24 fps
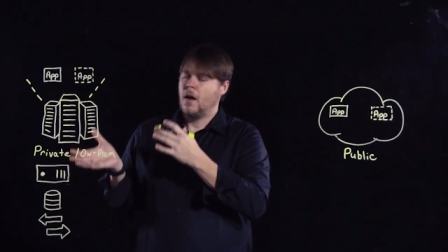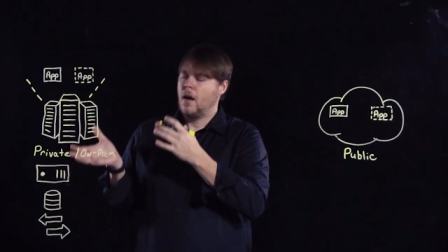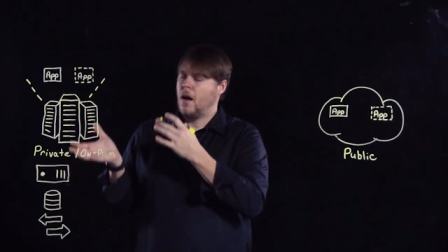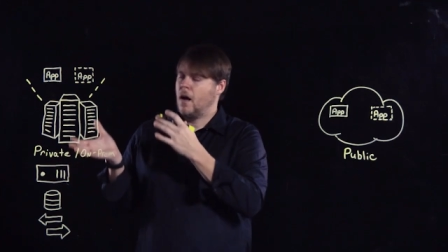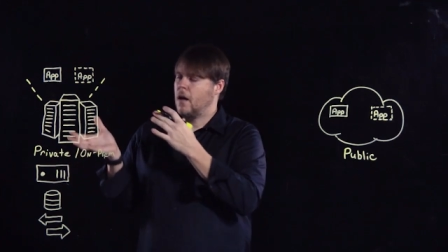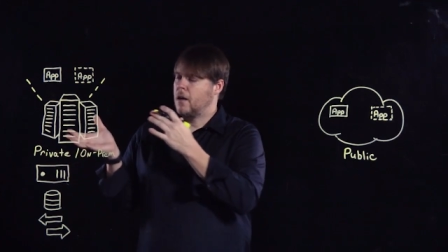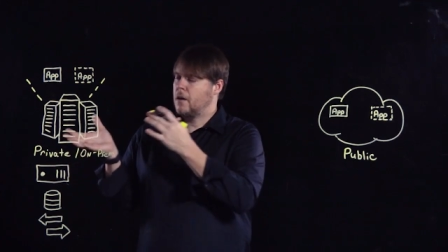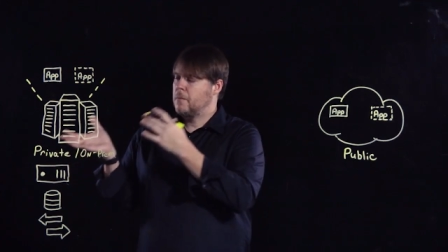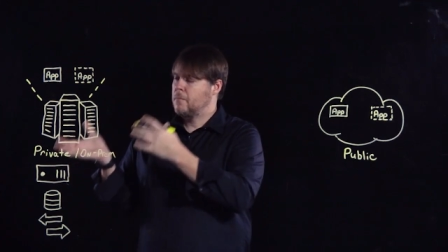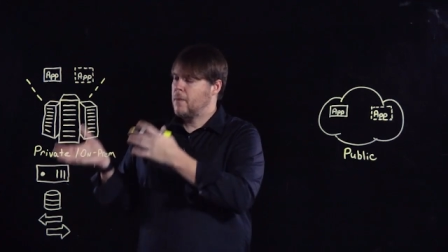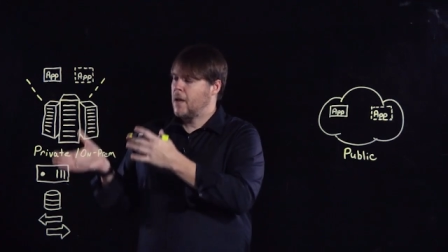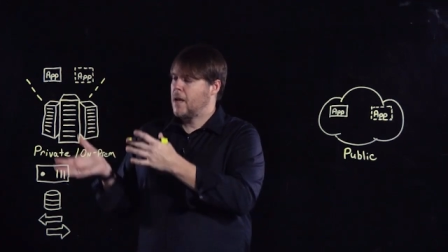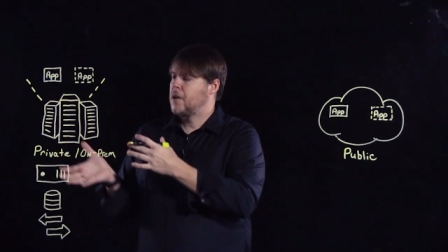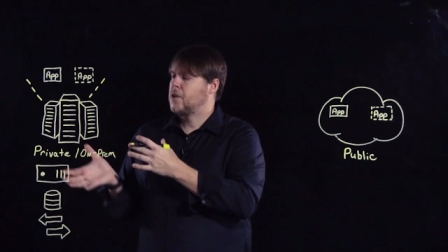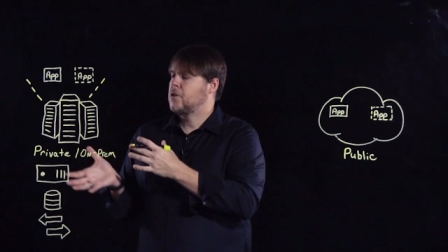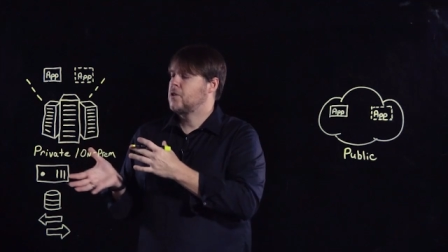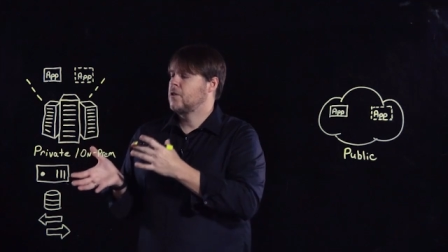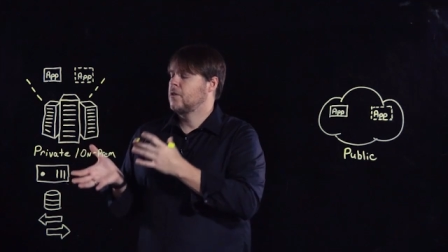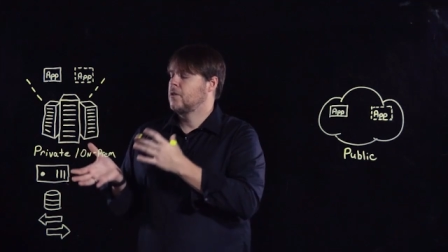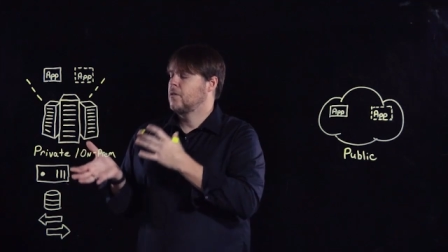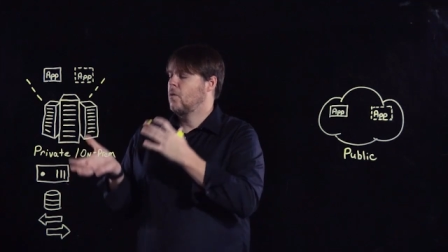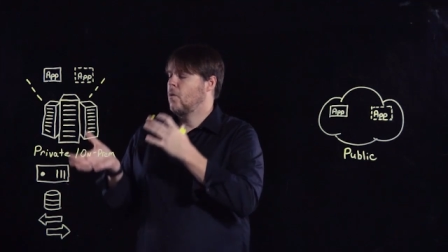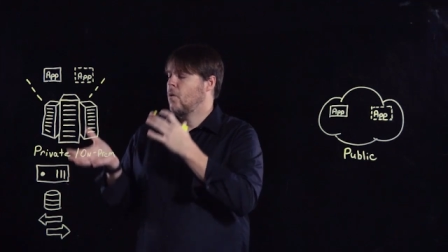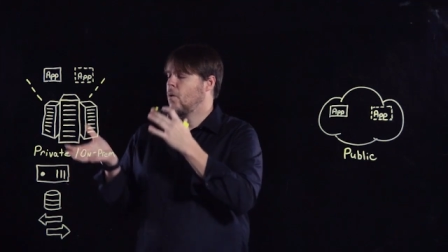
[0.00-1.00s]

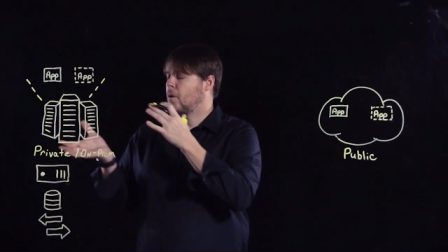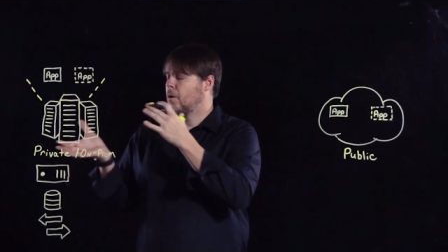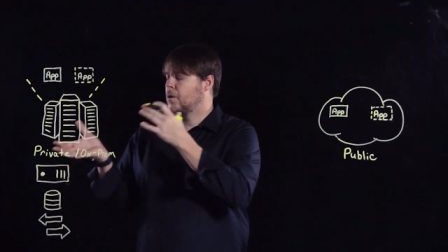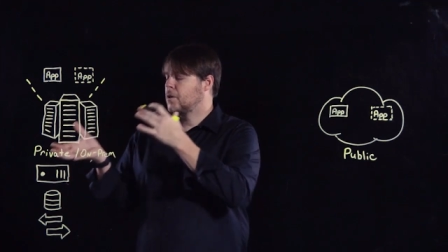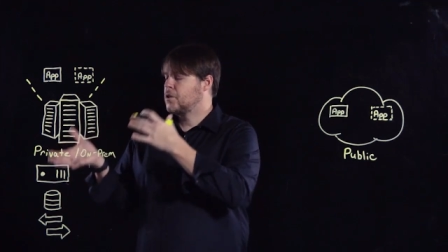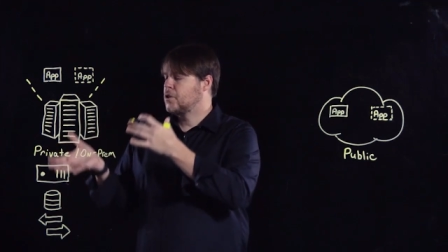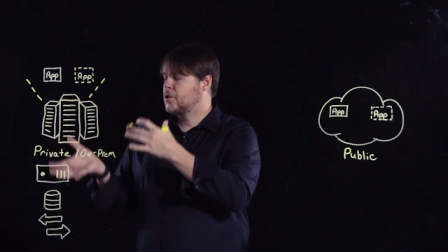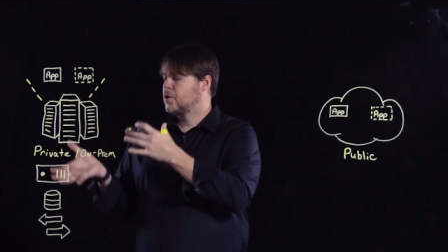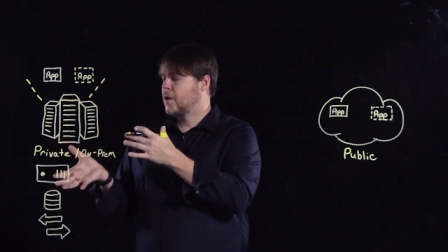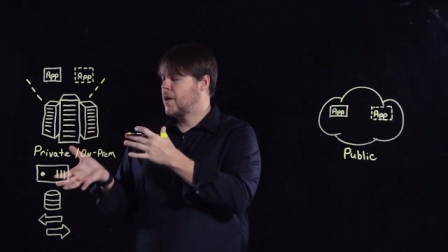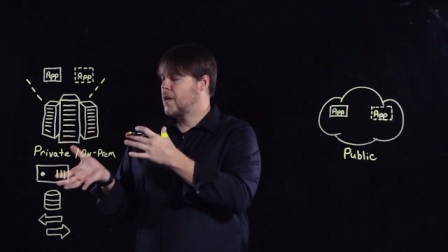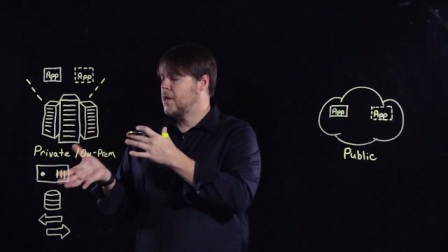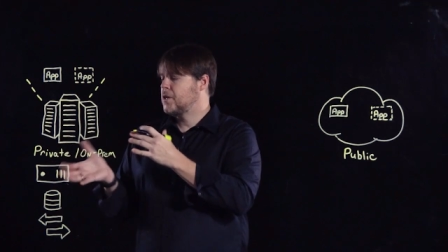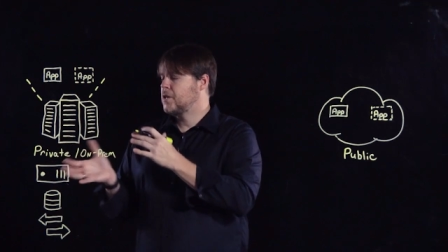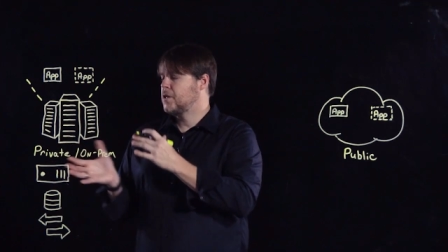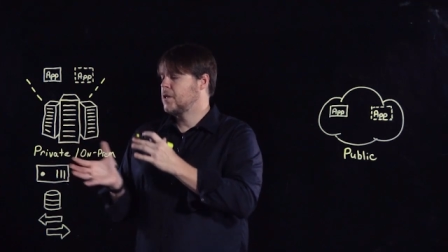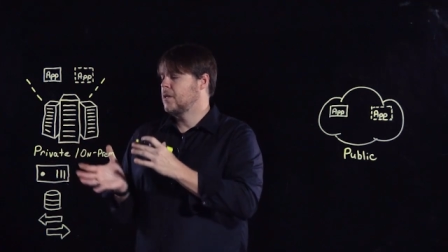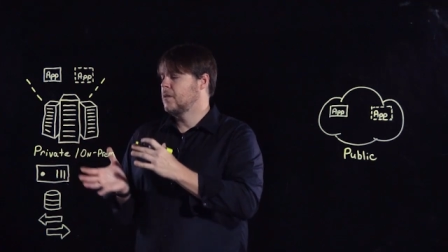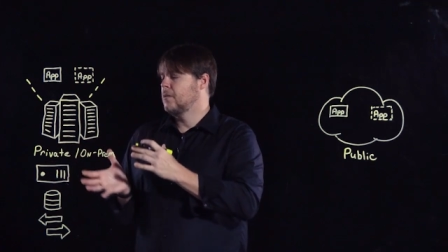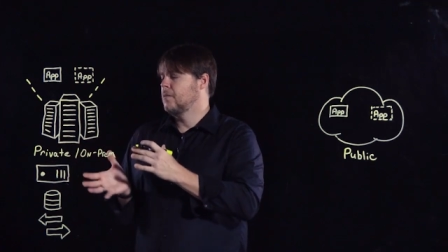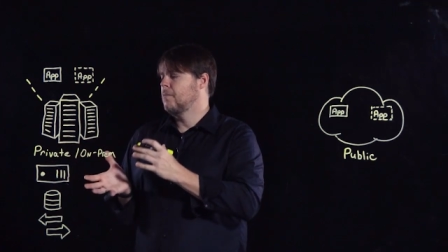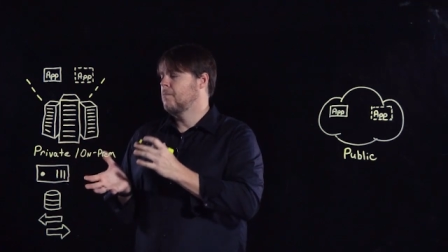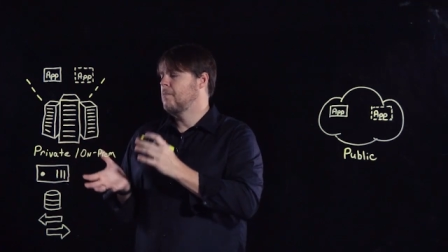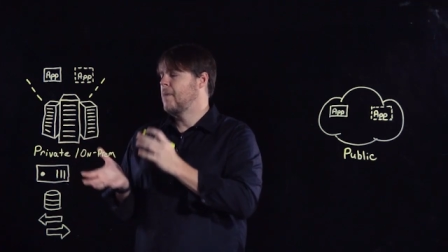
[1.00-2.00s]
automation,
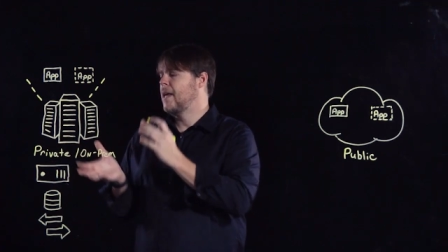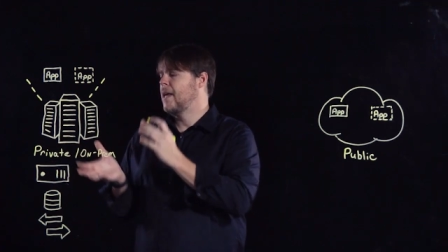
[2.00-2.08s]
orchestration,